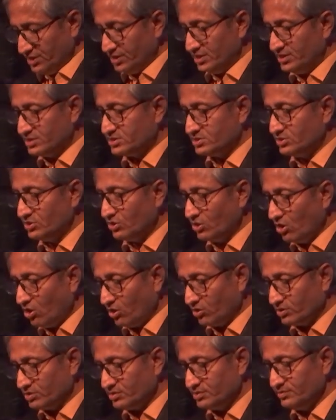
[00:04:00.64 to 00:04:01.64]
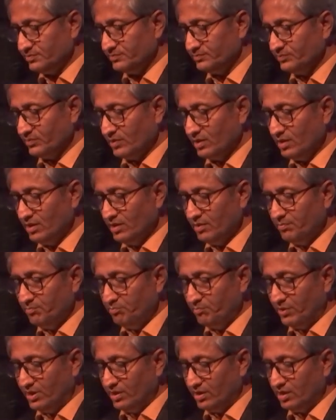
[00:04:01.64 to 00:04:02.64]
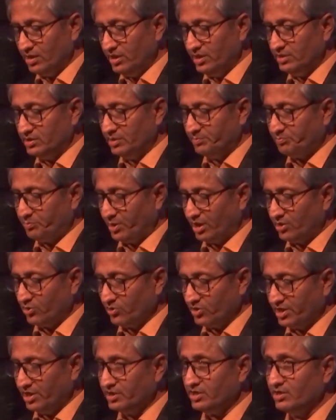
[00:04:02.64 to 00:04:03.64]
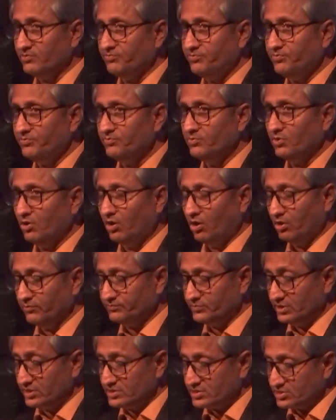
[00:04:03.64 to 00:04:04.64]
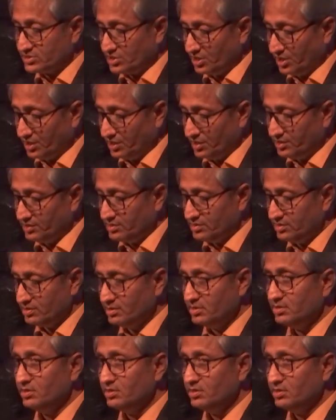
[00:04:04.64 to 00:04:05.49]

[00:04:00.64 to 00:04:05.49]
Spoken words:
is not merely the prerogative of the state,